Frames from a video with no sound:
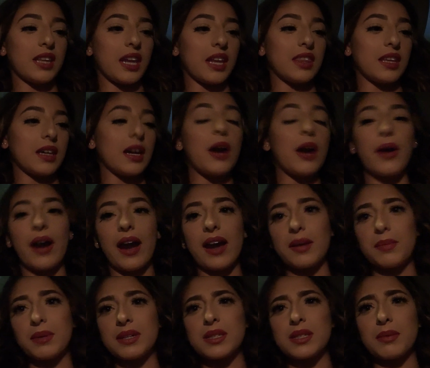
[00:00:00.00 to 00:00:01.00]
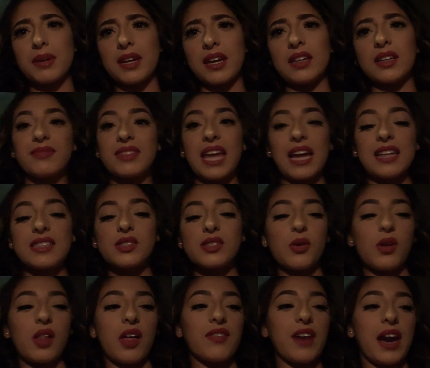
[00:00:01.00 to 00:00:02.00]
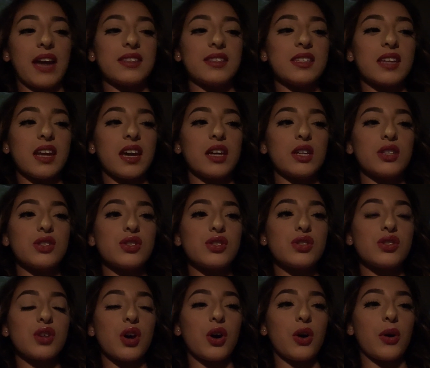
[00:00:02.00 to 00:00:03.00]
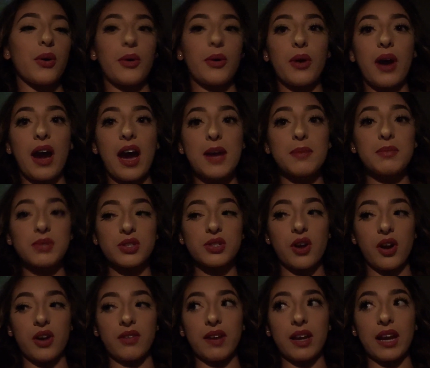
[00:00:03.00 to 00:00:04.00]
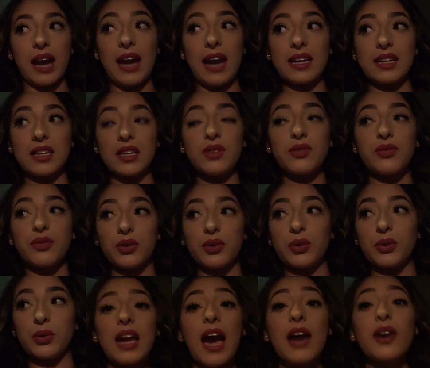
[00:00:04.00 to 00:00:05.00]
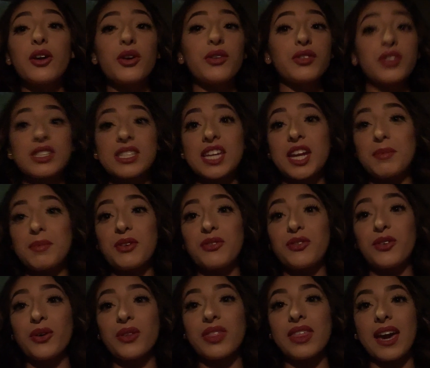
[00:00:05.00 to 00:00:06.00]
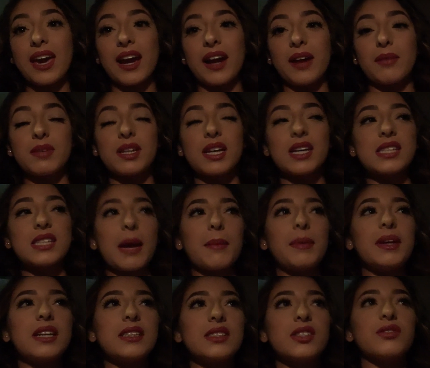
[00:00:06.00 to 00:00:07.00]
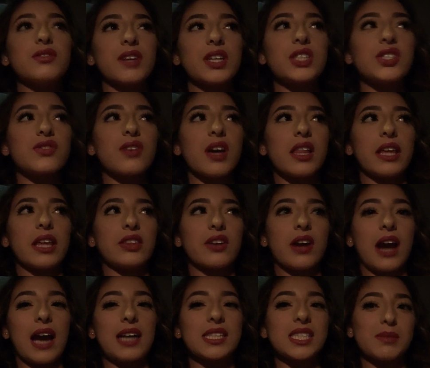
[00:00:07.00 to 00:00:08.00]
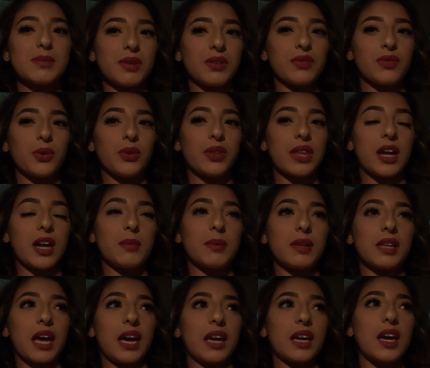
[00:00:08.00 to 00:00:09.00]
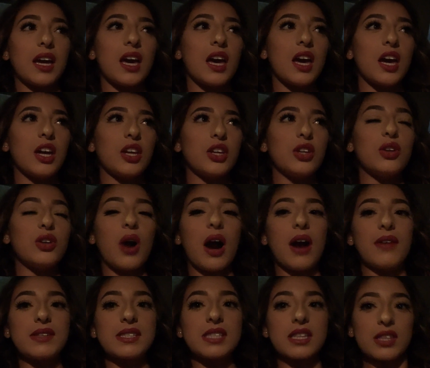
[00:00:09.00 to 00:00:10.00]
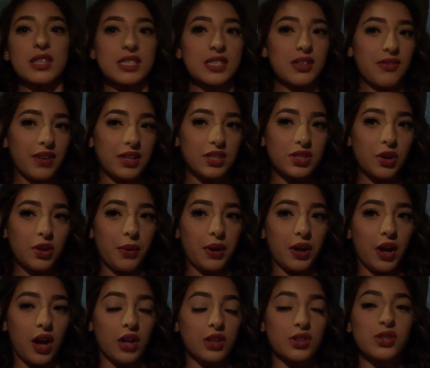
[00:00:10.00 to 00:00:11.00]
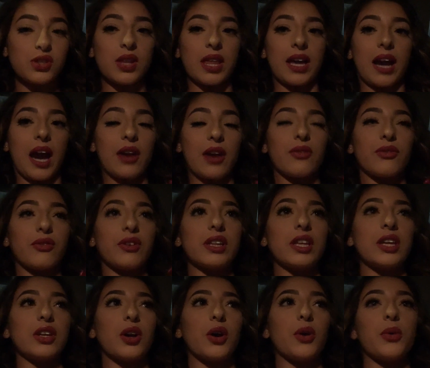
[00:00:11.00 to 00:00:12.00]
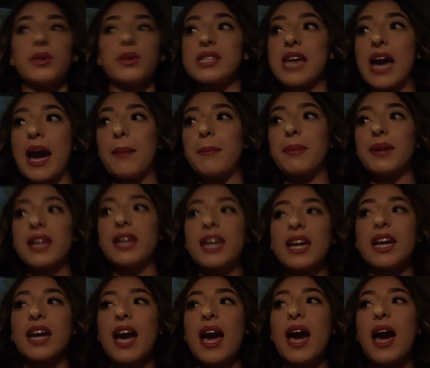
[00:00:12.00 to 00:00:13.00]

that I think. Oh, I had a piece of banana. That's all I've had today. So I'm starving. I need food. I don't know if there's gonna be food there, because I mean, it's a restaurant, like there has to be food there, but like, you know, obviously this event's going on, so like I don't really know what's happening,